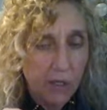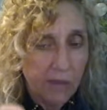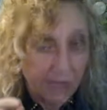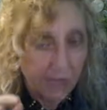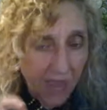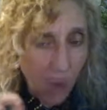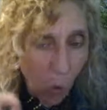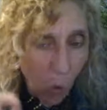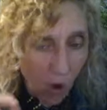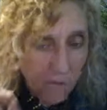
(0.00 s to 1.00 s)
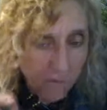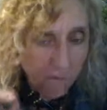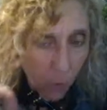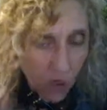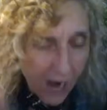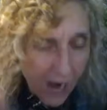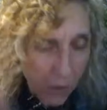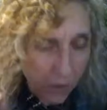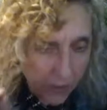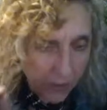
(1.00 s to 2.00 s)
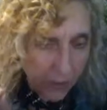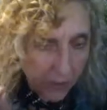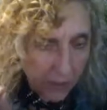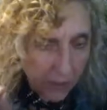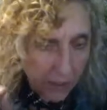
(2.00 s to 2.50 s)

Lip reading: that 1 4-hour period